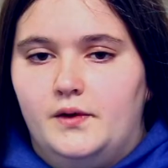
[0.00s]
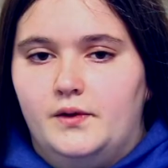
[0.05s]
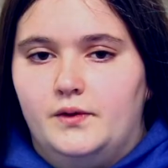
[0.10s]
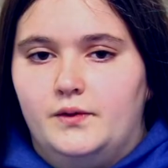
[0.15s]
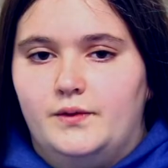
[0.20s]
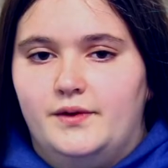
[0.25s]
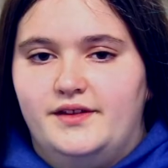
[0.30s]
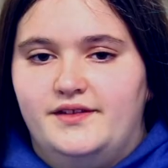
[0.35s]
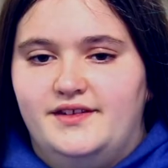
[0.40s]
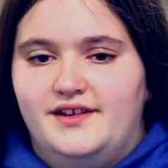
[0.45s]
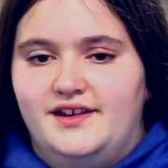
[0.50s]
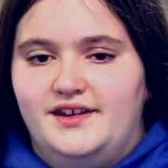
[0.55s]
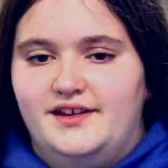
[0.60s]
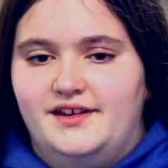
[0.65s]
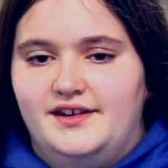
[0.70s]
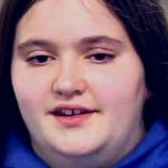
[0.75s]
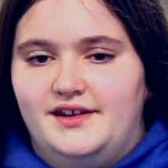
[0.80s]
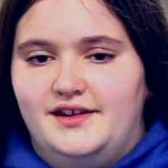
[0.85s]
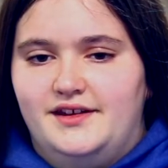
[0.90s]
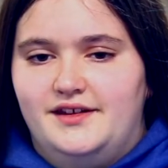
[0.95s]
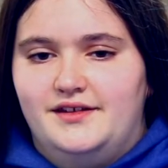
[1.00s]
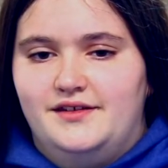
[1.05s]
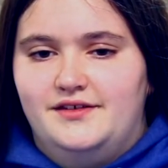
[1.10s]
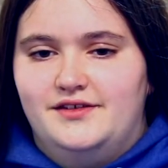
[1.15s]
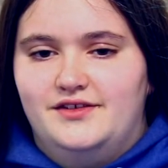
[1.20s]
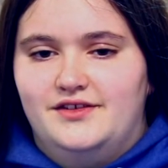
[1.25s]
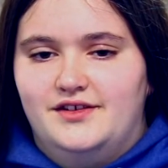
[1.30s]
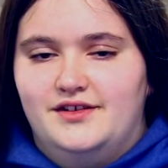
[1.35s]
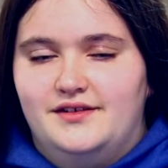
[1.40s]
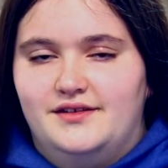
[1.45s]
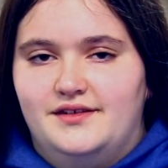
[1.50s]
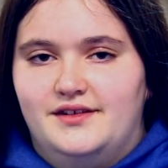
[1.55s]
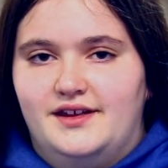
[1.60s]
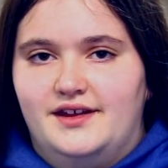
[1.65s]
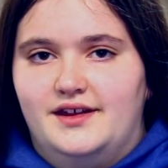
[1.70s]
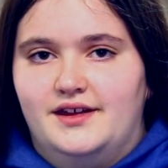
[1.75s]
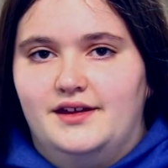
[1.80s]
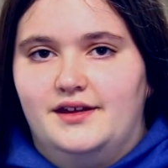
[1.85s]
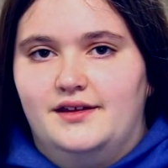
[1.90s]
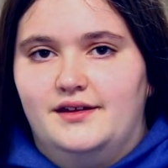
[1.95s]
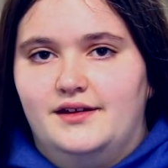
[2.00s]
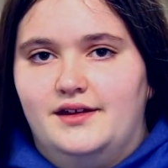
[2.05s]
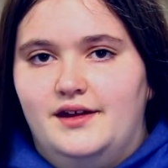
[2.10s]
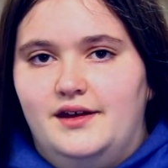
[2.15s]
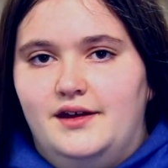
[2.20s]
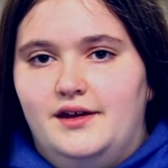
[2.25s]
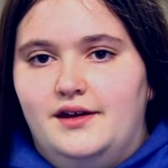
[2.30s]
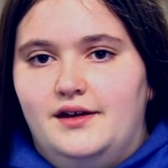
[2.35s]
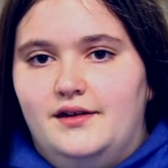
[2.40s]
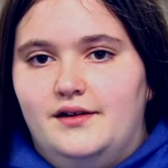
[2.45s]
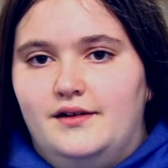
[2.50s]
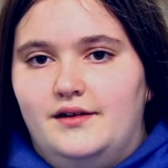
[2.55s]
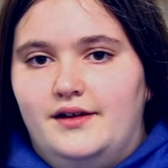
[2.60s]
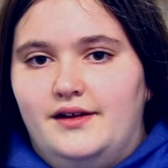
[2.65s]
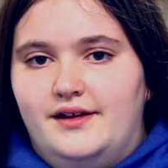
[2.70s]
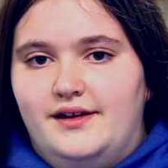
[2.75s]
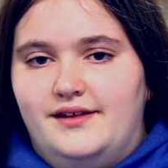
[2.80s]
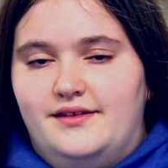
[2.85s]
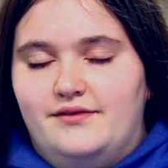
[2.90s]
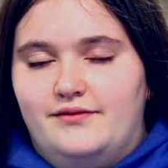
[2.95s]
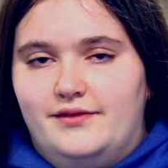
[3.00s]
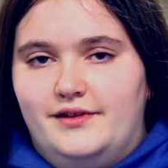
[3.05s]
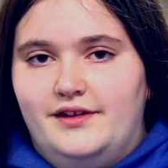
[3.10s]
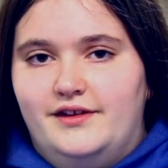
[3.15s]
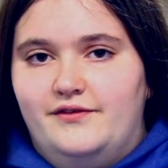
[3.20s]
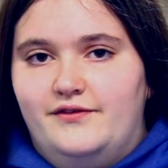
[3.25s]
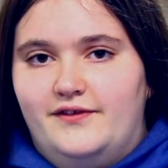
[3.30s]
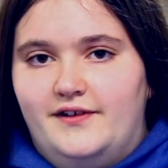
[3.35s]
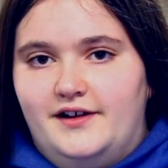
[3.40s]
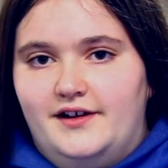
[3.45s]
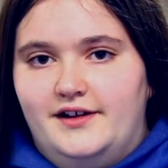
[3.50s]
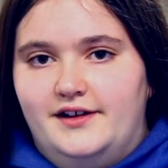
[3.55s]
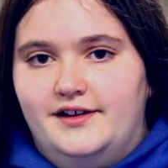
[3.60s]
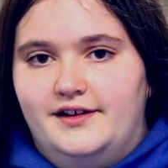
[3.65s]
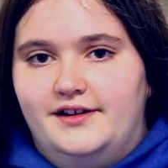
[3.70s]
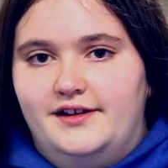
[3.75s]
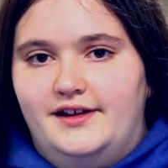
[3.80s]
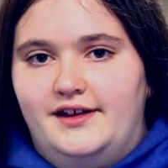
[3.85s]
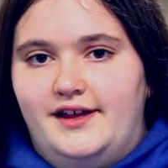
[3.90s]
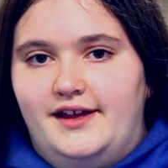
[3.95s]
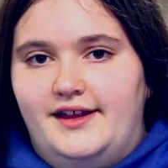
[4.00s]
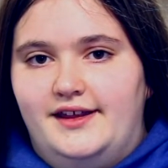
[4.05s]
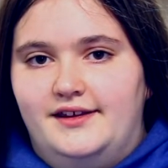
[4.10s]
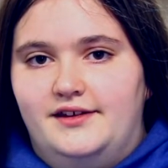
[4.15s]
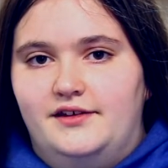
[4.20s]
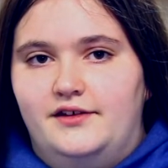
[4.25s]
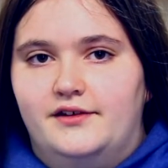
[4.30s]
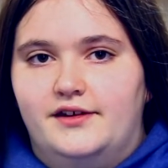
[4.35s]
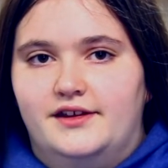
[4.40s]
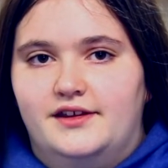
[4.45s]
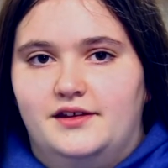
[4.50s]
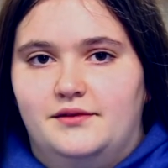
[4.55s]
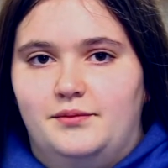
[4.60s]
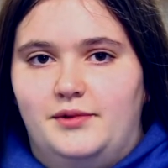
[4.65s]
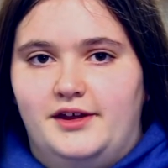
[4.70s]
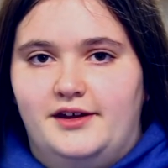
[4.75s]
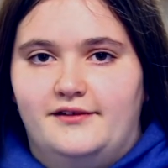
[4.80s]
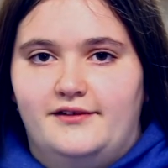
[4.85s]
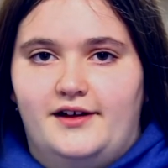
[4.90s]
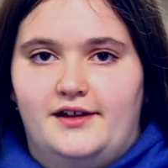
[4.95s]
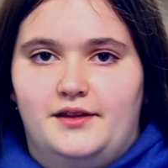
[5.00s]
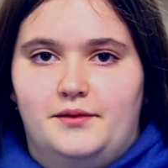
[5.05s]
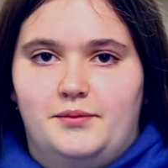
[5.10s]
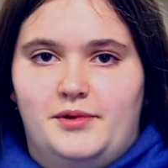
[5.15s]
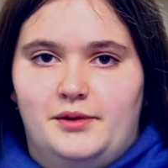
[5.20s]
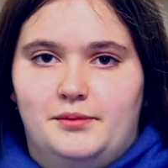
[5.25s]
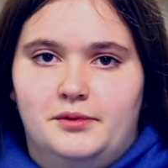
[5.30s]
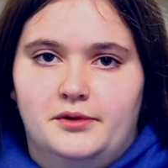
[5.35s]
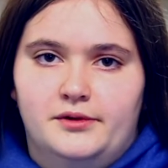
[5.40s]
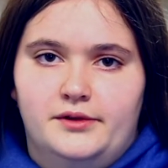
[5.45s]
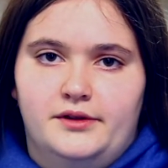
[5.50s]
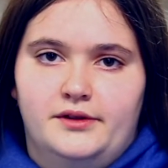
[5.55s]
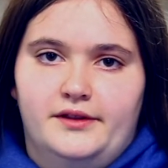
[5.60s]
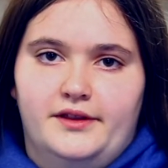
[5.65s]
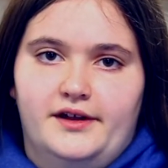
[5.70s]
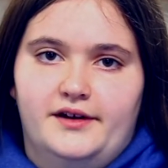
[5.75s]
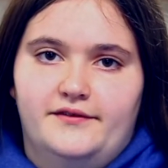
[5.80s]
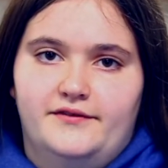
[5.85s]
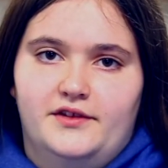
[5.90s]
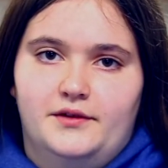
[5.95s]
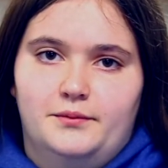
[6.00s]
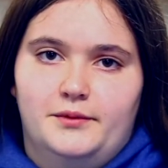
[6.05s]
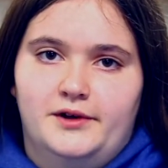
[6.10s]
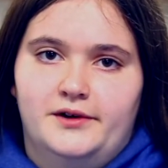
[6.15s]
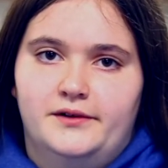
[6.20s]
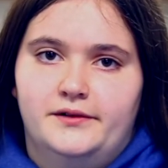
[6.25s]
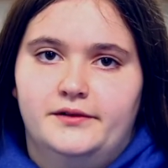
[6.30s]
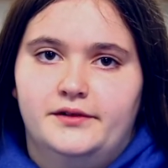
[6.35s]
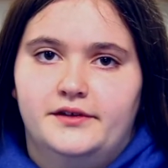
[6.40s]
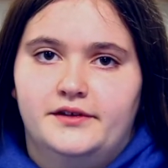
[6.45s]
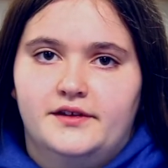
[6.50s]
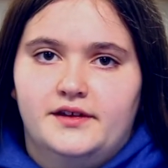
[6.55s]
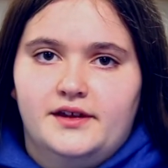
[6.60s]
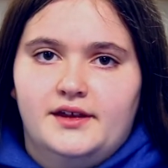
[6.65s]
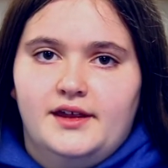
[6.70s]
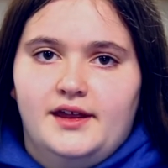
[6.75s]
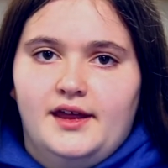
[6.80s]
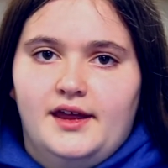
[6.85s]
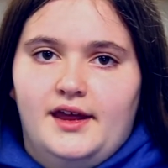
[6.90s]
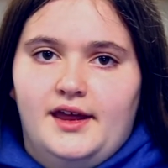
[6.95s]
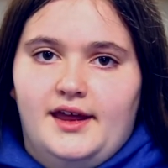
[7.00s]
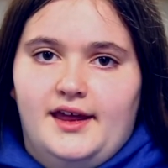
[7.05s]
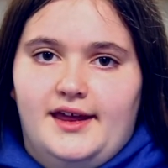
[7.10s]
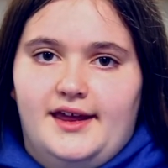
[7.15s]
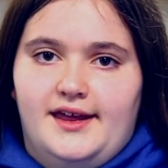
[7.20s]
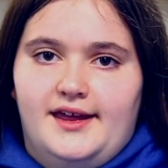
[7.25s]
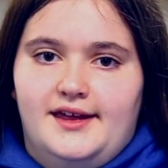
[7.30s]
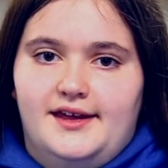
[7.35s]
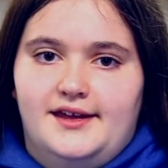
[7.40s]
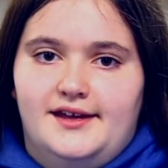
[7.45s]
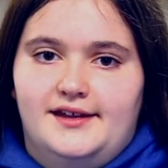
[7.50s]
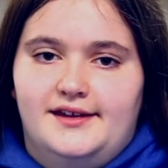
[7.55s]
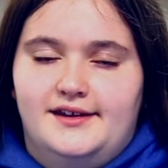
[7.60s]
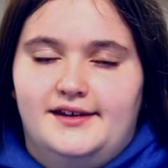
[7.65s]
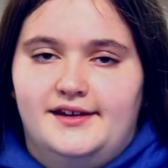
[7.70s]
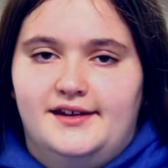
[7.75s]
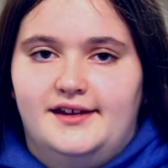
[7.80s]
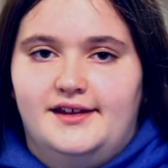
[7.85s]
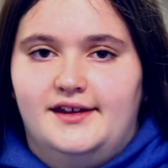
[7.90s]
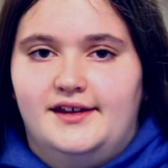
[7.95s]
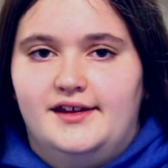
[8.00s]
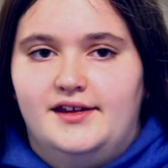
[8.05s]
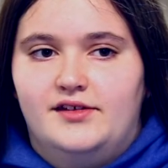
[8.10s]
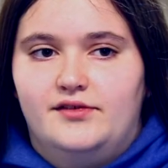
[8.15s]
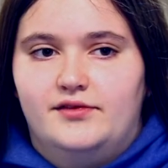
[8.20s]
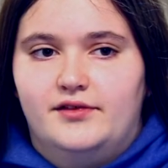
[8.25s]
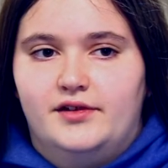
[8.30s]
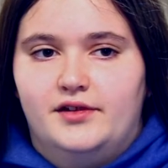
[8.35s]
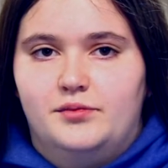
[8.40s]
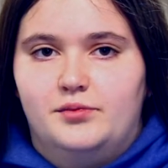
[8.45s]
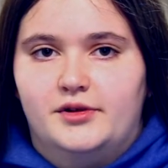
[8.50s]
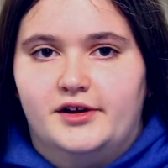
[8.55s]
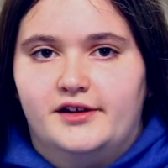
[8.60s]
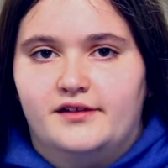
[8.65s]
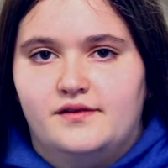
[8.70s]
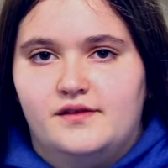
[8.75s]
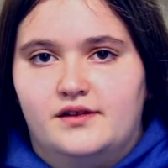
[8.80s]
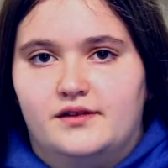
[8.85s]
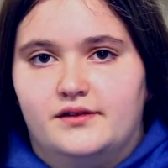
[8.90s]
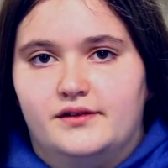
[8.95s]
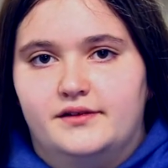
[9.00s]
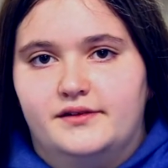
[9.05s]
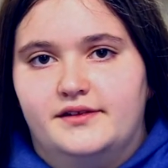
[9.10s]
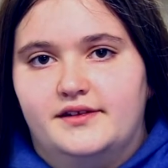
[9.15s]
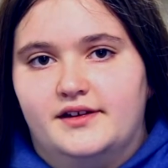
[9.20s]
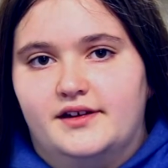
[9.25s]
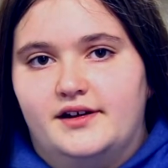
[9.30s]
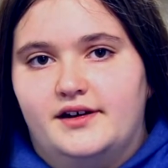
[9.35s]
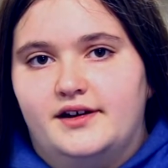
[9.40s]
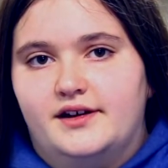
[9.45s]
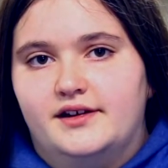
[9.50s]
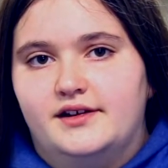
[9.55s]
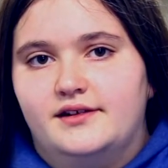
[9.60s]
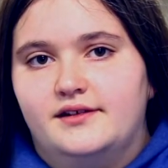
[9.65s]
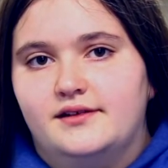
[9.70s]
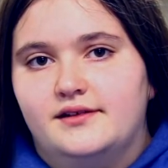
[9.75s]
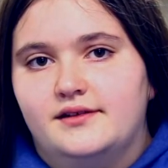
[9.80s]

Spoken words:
Quizzing is just like, it's really fun, and you get to be around the people you love the most, and it really brings you close to God.